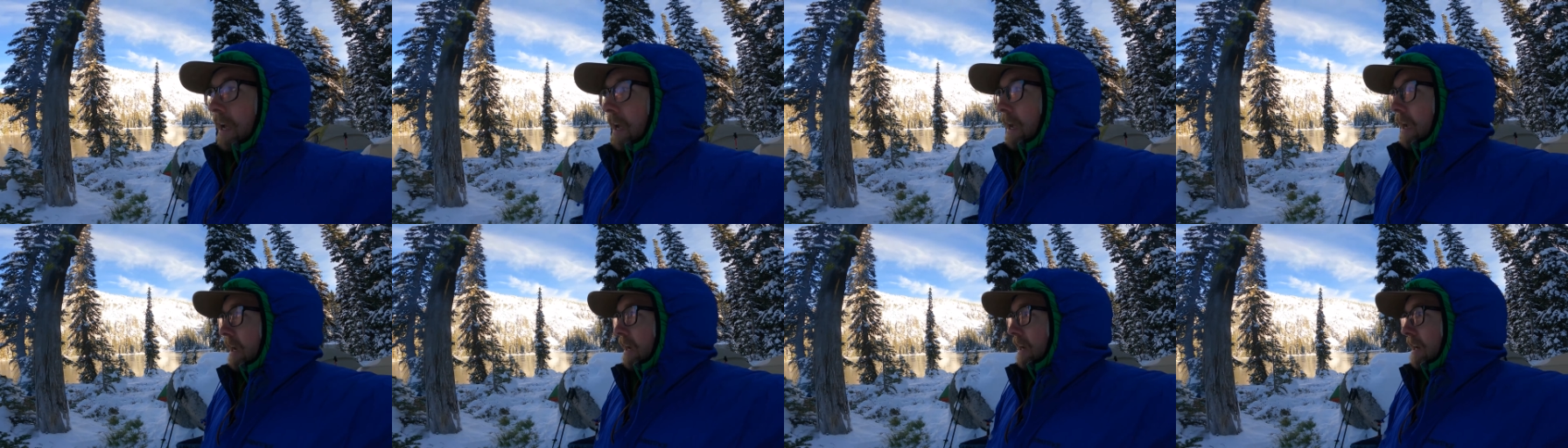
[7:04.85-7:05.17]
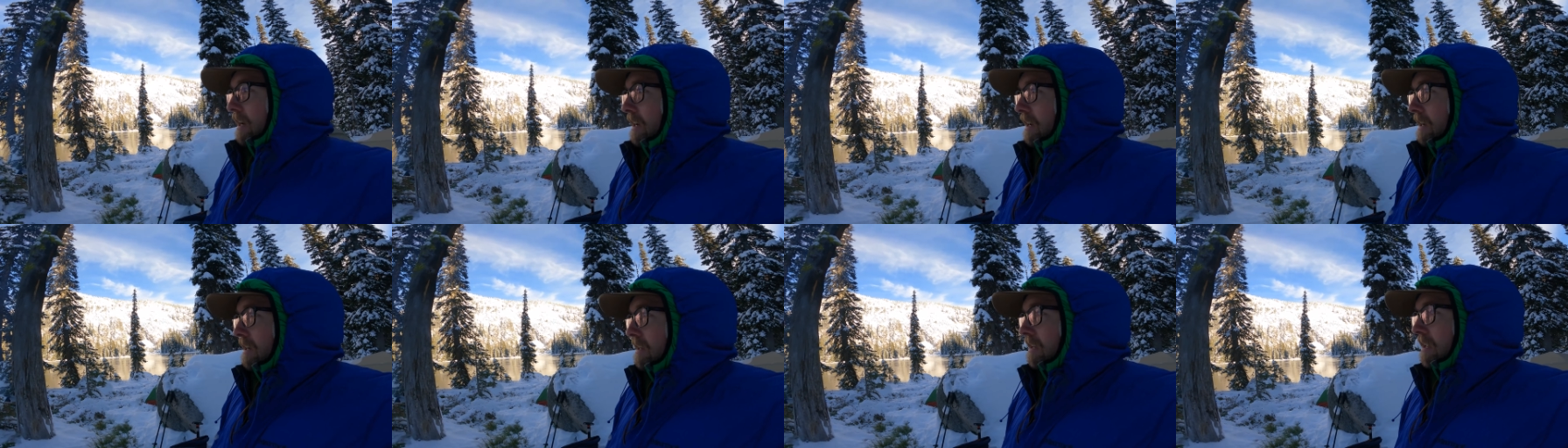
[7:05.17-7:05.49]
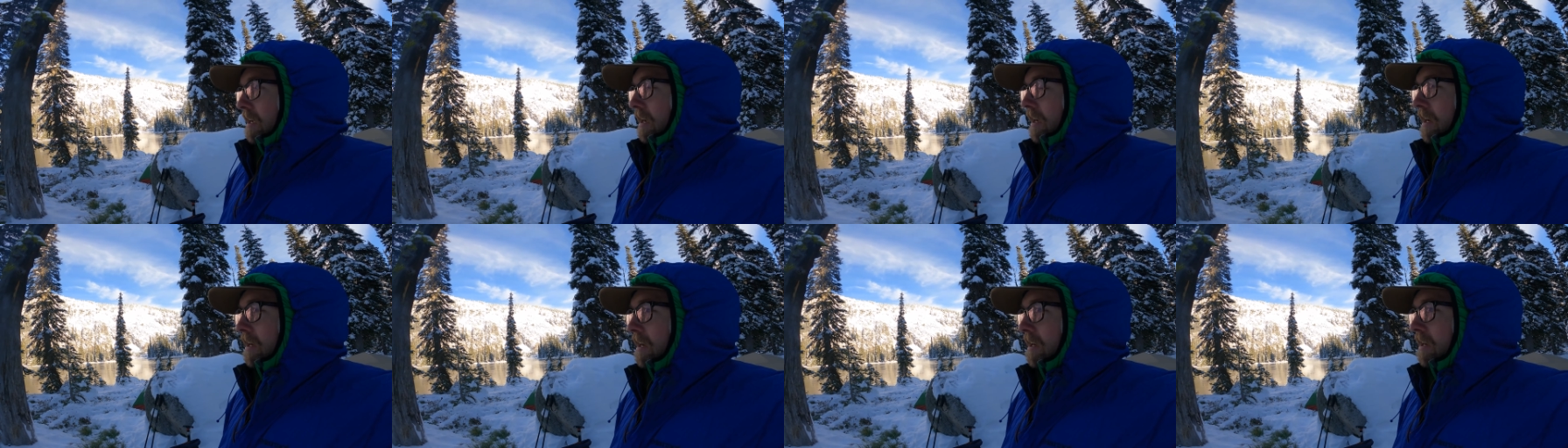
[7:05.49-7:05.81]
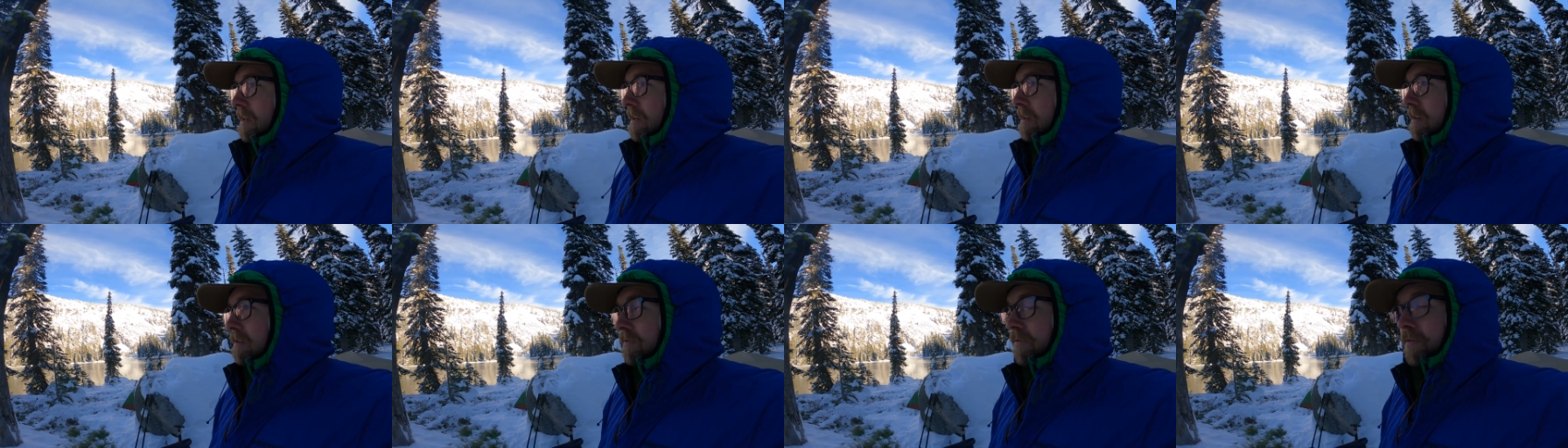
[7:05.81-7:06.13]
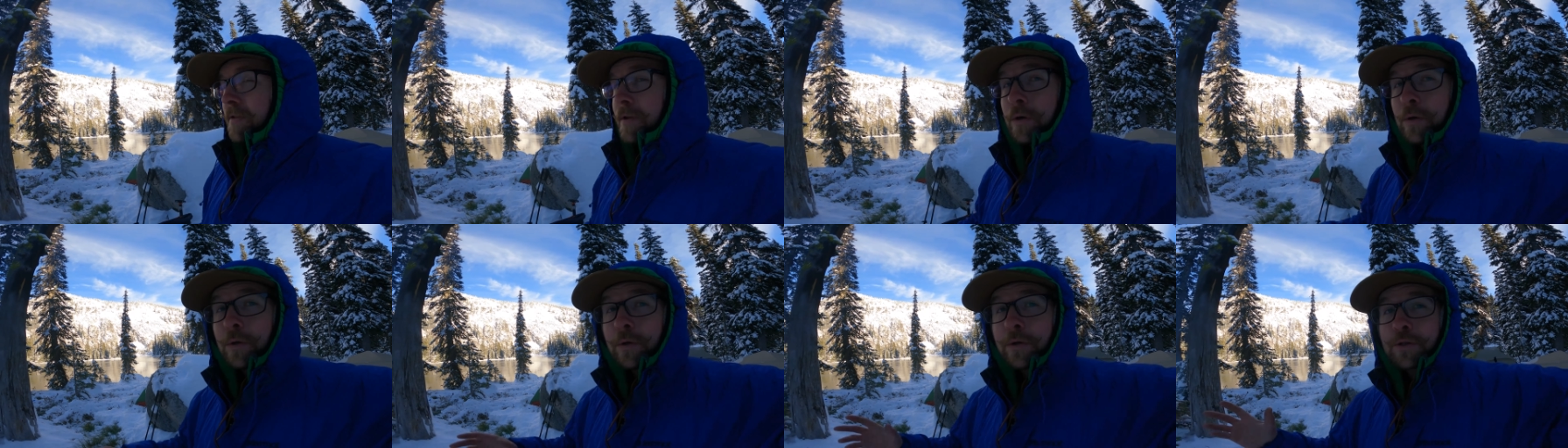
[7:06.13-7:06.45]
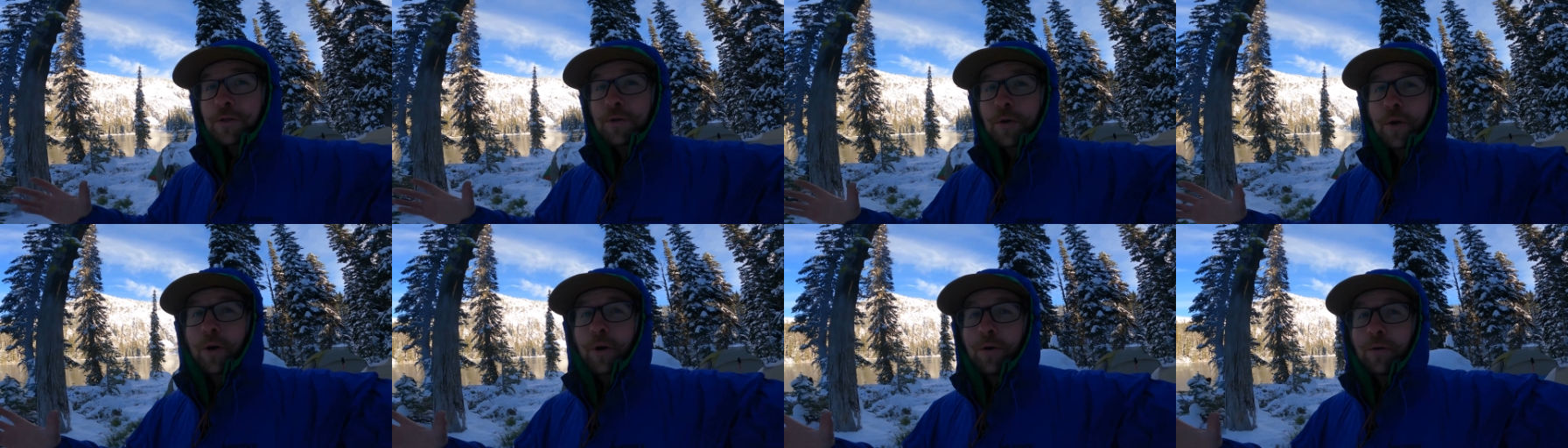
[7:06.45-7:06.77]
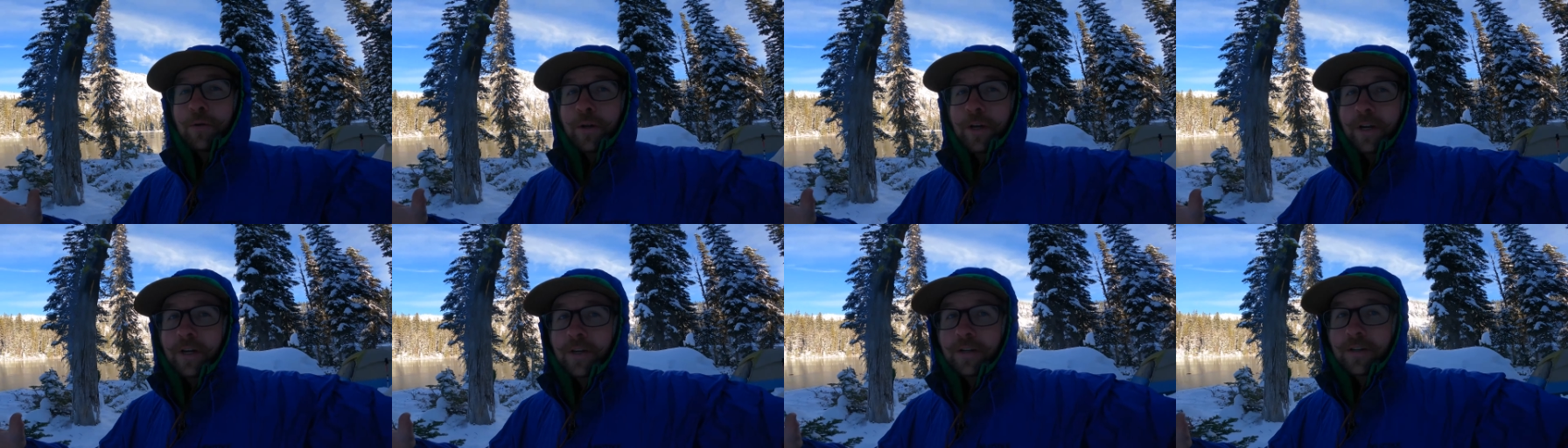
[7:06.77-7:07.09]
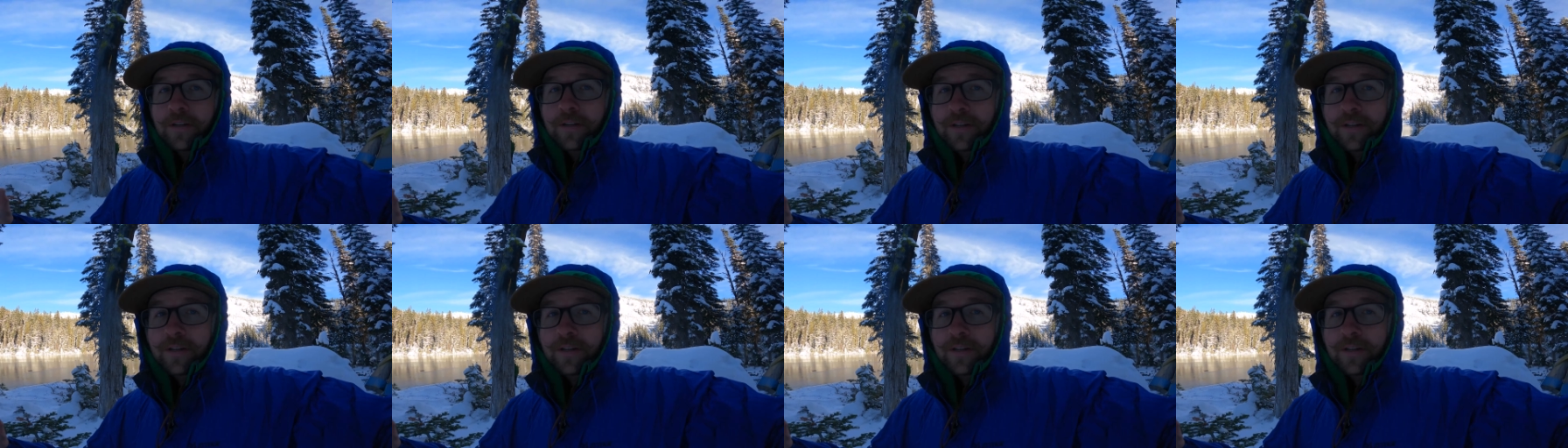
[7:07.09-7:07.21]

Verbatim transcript: and flew the drone.